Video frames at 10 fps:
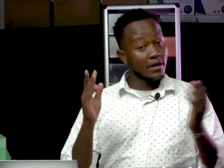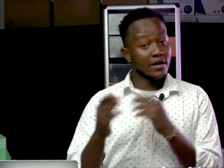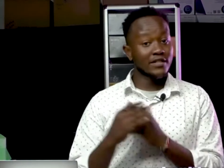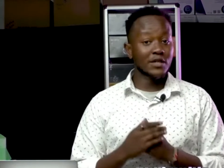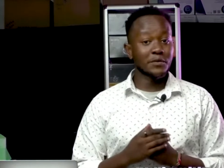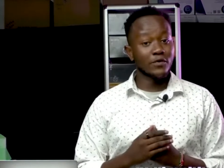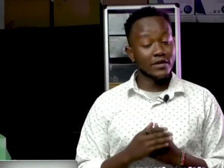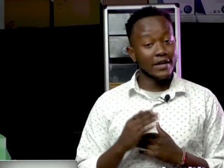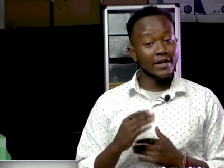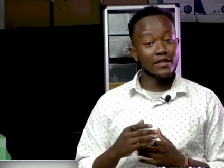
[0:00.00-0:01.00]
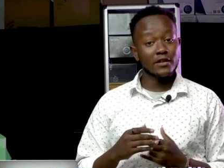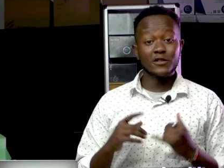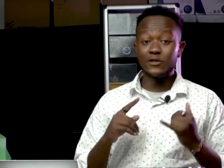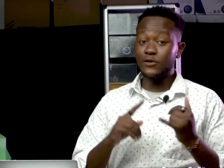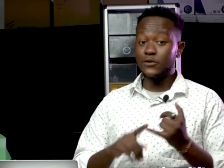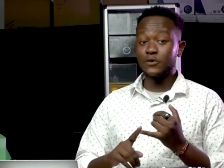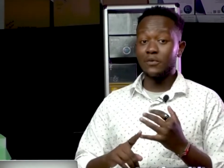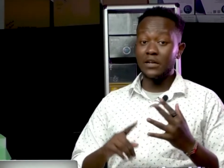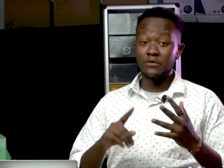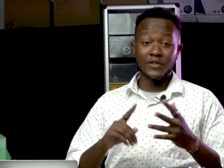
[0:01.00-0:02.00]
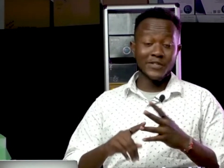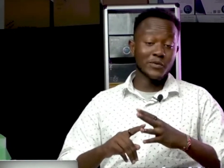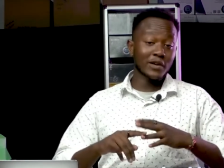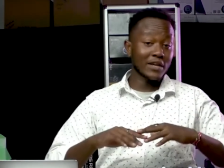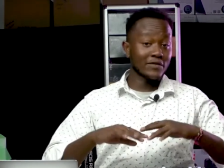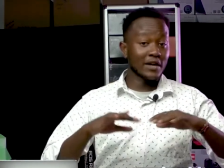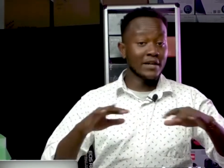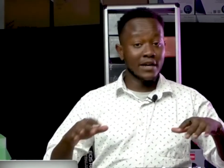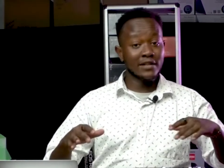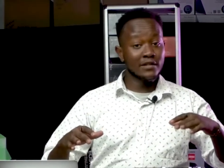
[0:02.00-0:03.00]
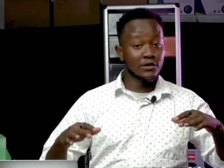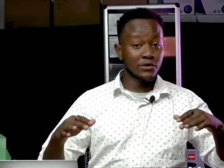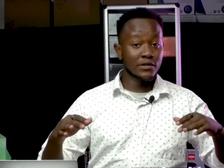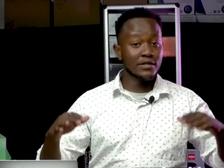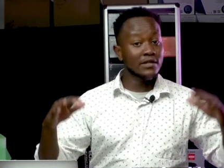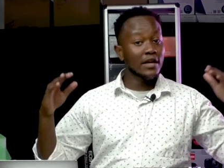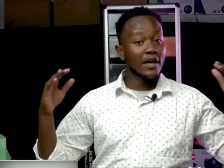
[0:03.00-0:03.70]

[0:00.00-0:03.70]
direct streaming via Ethernet to YouTube Live, Facebook Live, and other networks,